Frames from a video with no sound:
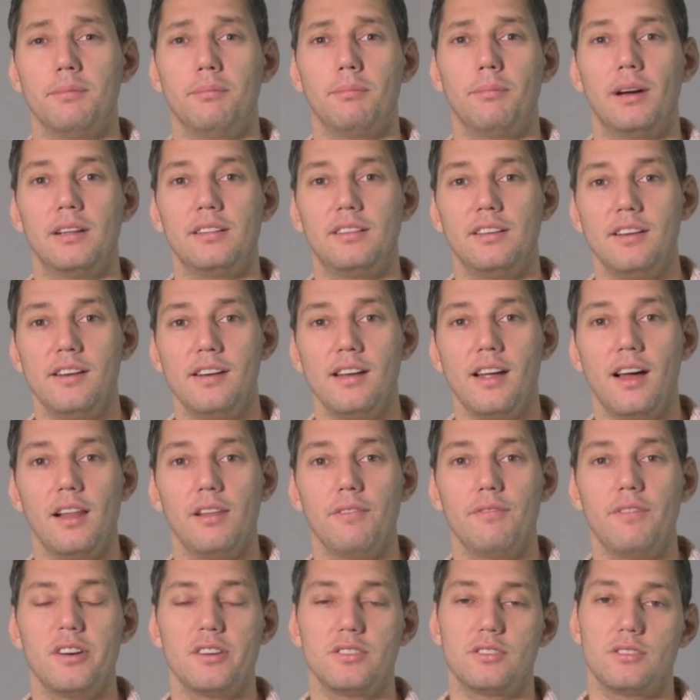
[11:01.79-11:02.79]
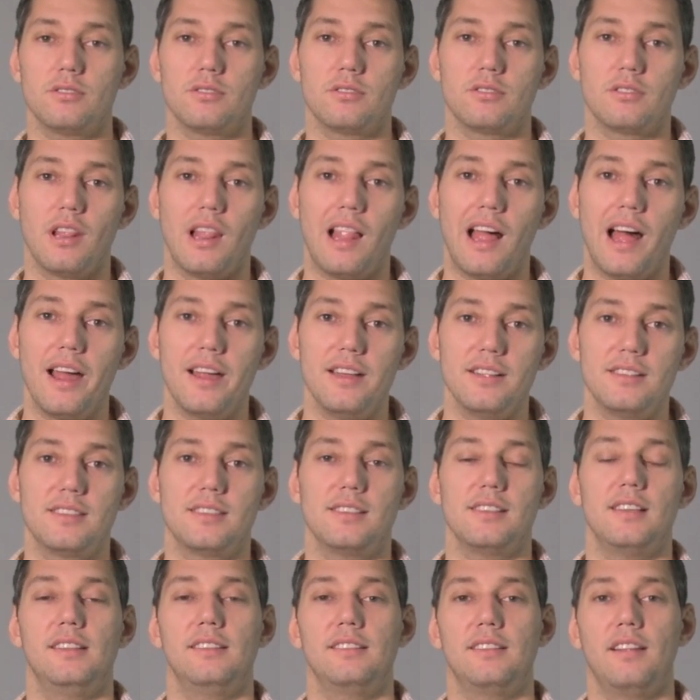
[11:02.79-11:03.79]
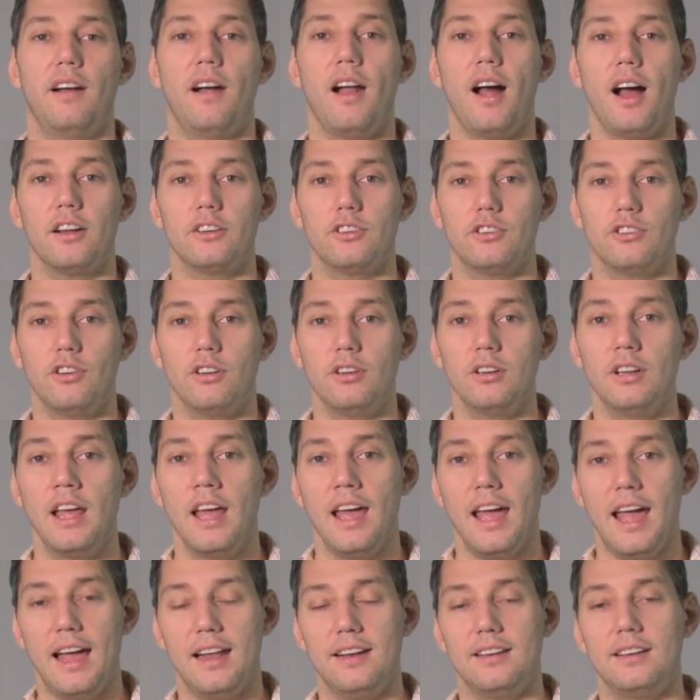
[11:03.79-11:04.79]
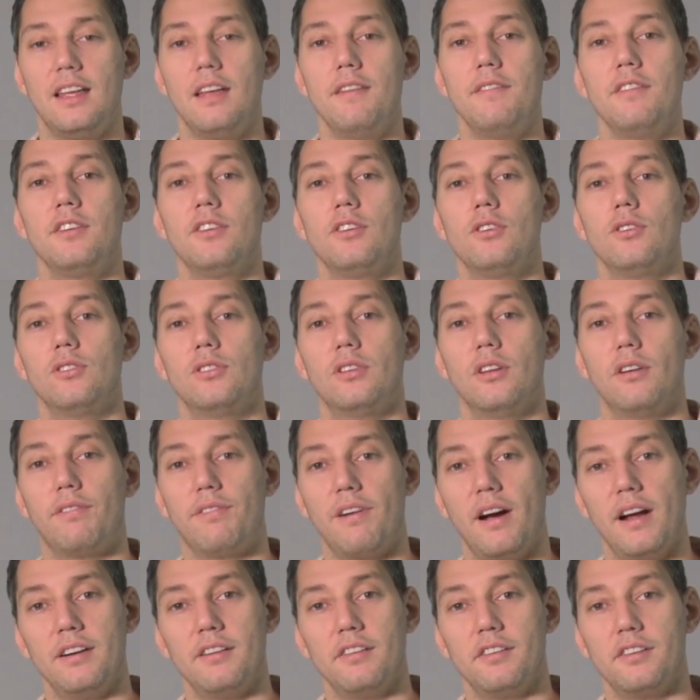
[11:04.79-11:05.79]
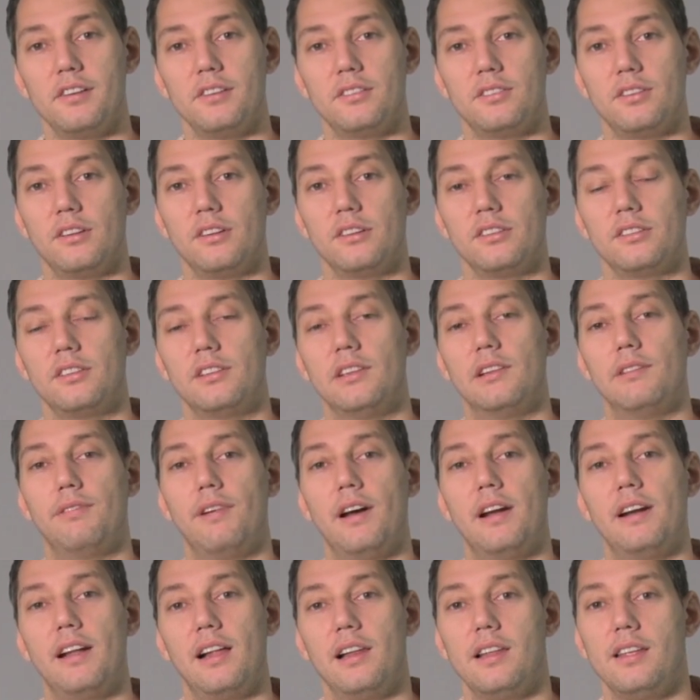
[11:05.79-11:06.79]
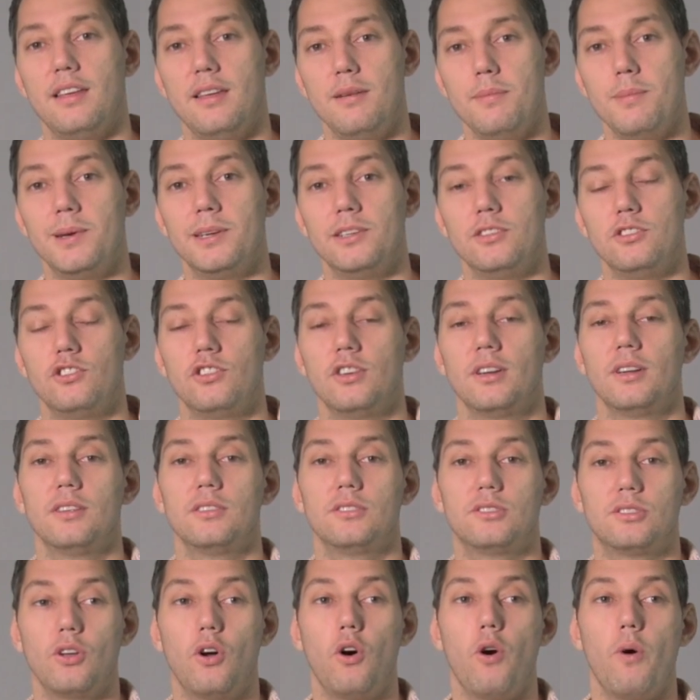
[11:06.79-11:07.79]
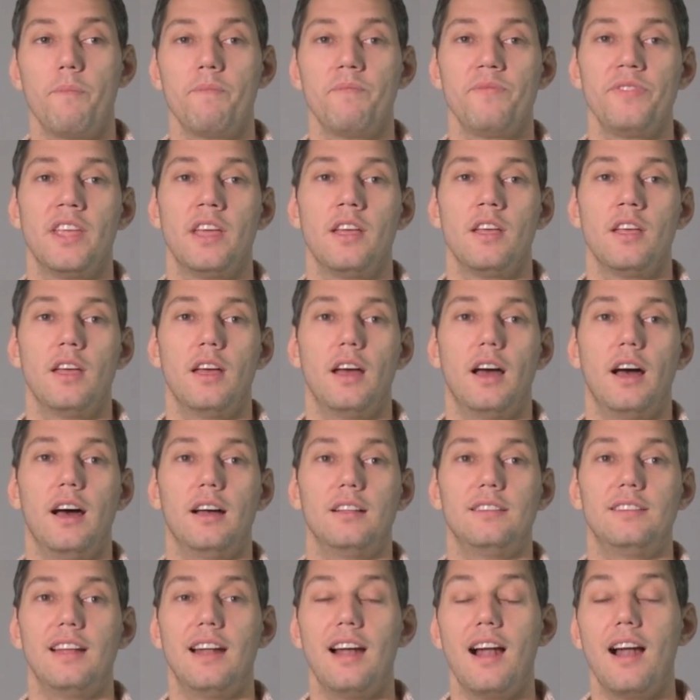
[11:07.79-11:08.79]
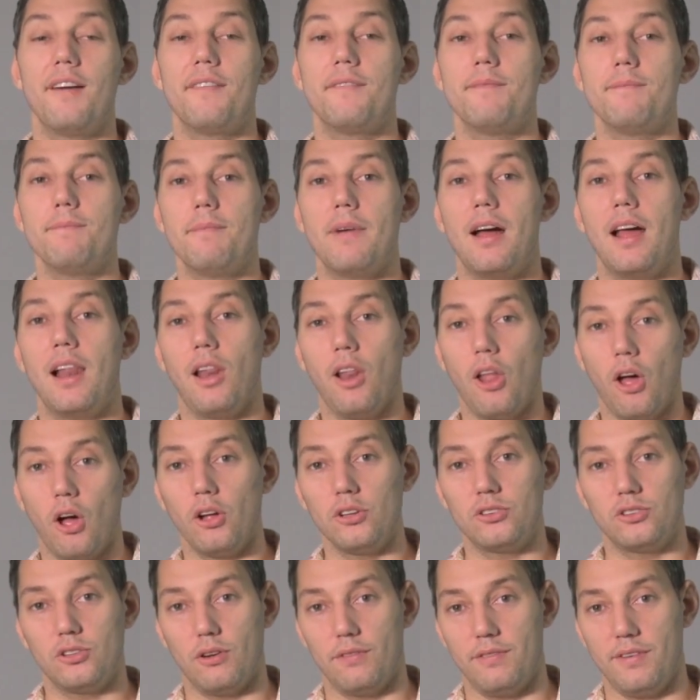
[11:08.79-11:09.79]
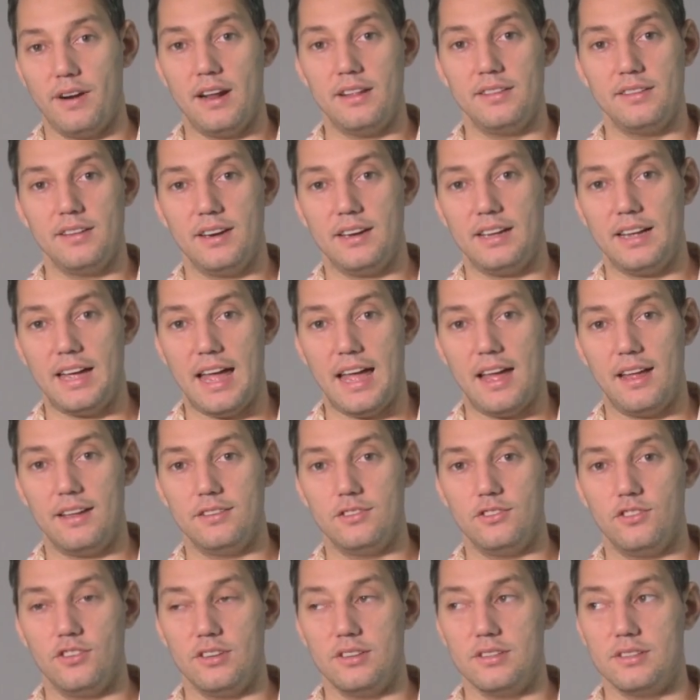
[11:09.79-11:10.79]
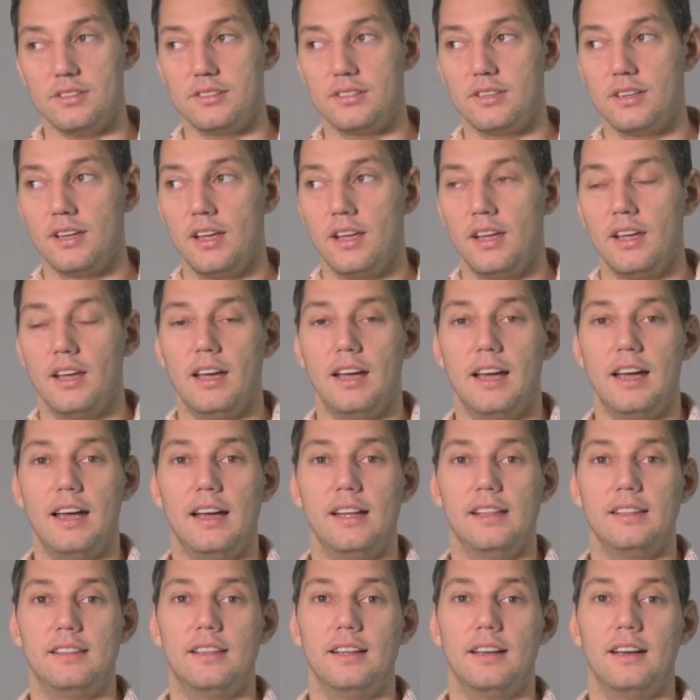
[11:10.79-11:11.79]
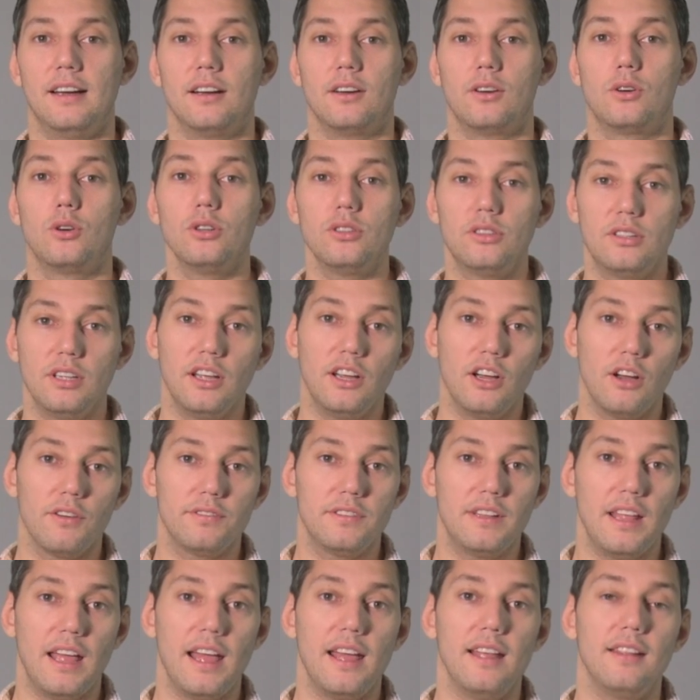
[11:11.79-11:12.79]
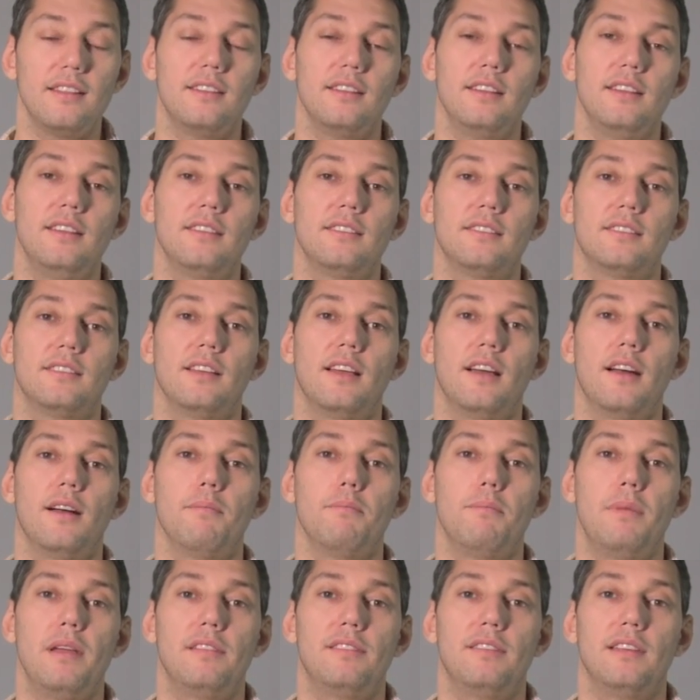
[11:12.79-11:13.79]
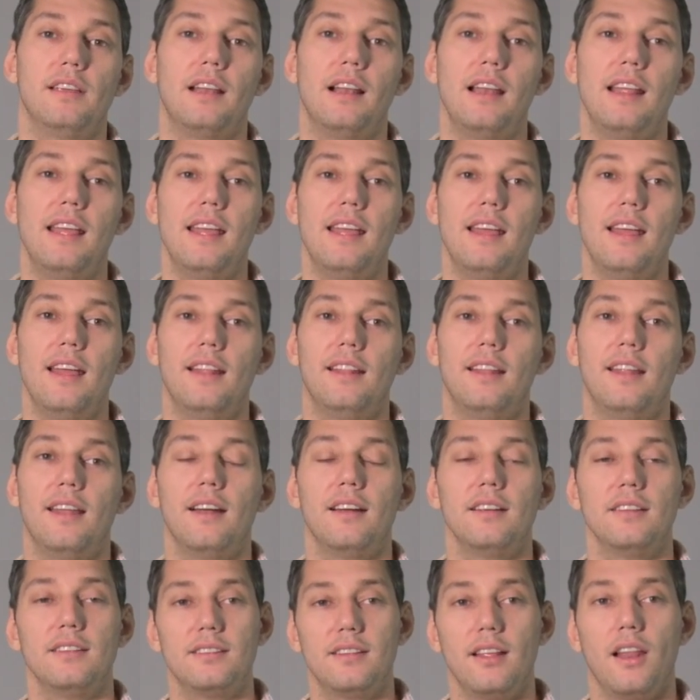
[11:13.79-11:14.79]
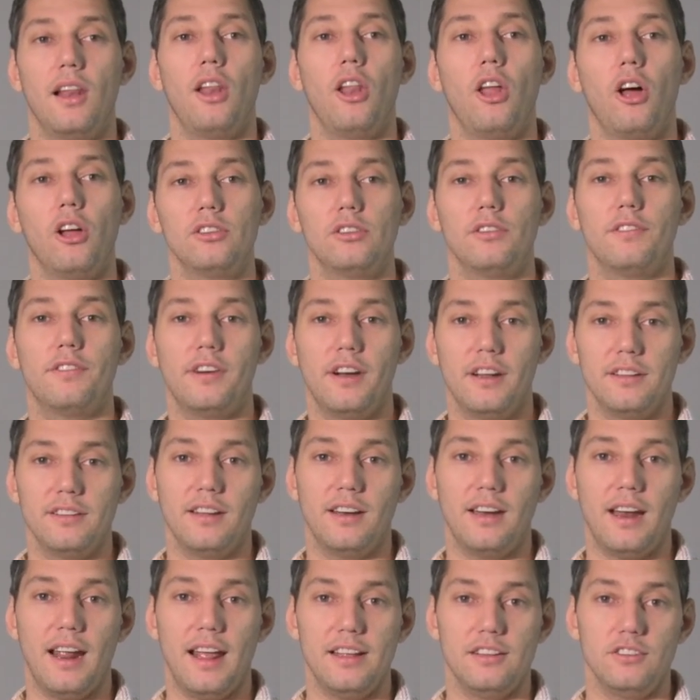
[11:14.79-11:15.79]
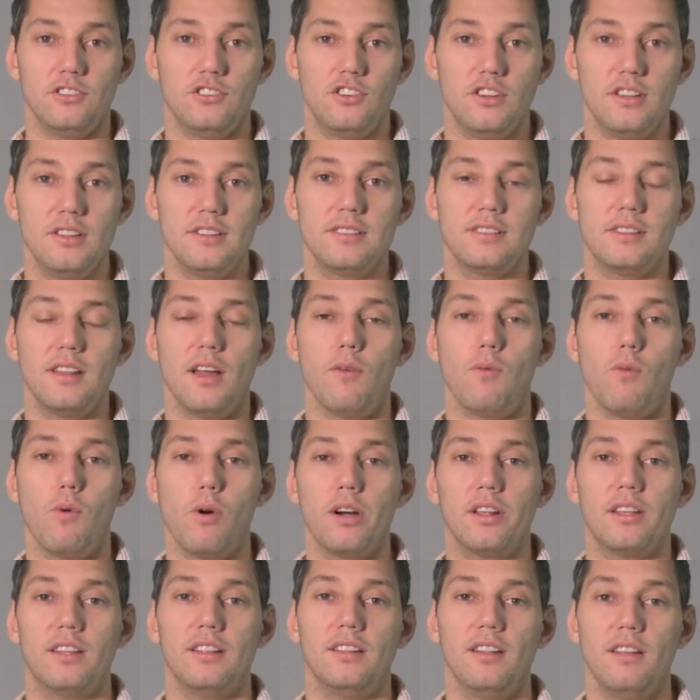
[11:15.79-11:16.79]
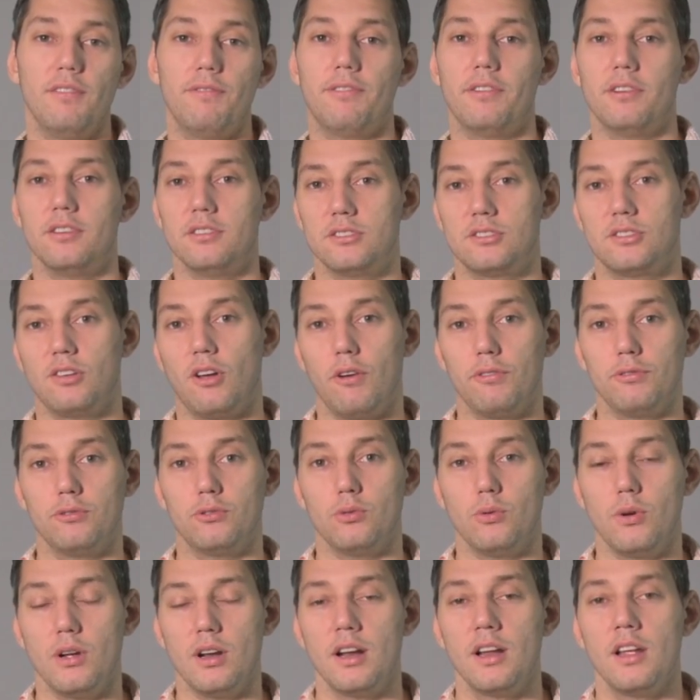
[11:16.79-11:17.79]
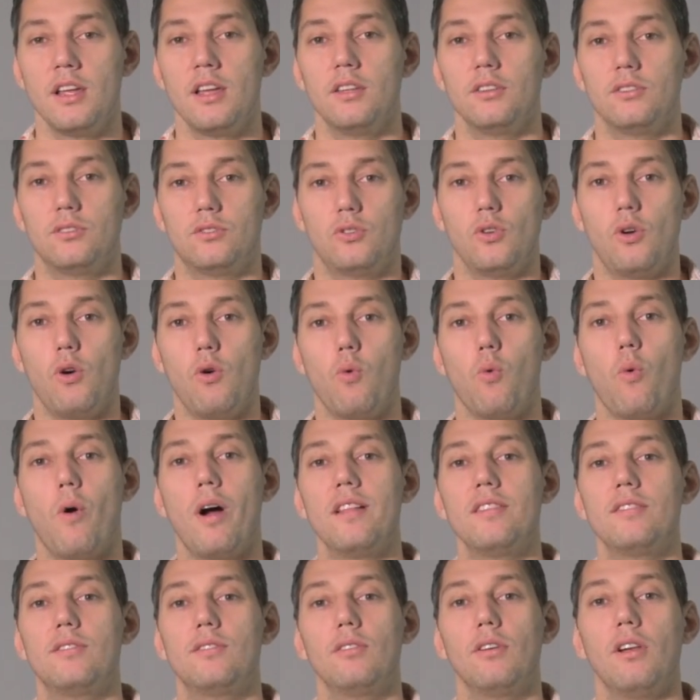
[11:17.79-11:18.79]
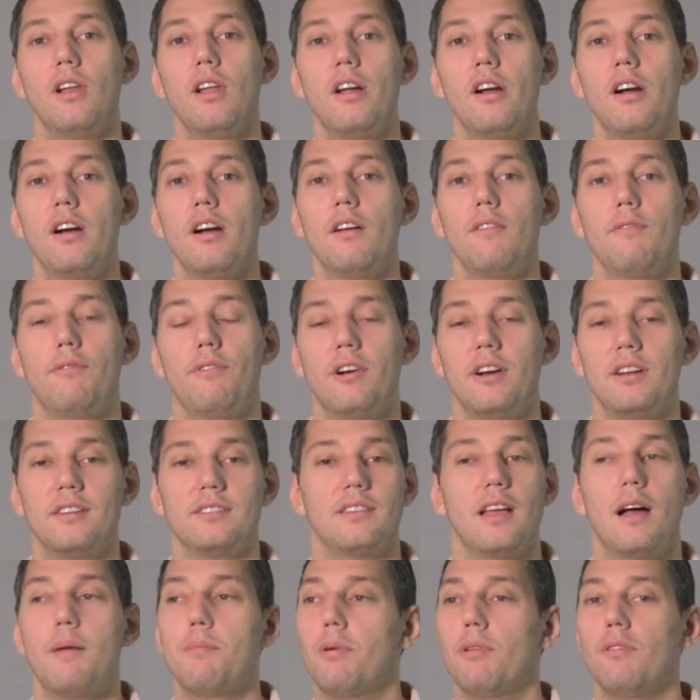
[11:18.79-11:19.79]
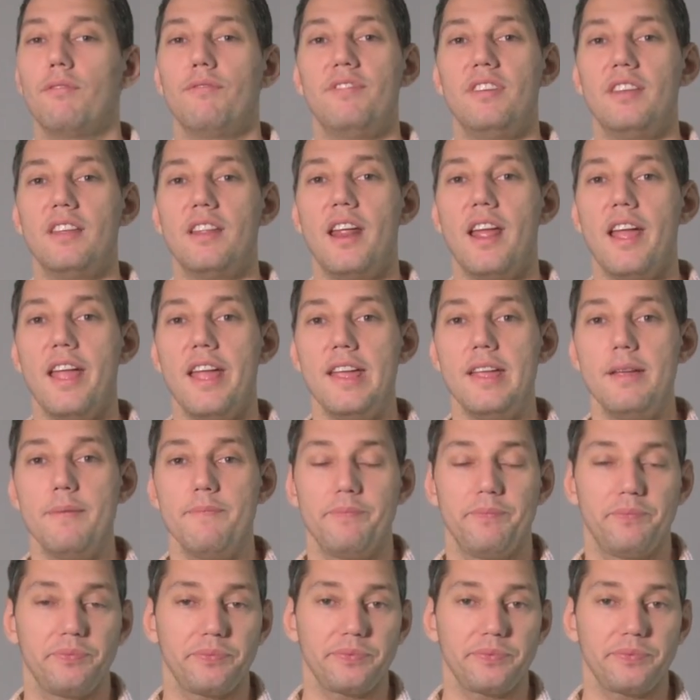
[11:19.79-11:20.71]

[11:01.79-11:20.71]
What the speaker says: material versus lights interaction and giving you the final result, the final image. So there are a lot of rendering engines. The good thing of that is basically there is a lot of render engines that work in different software. So once you learn, for example, V-Ray,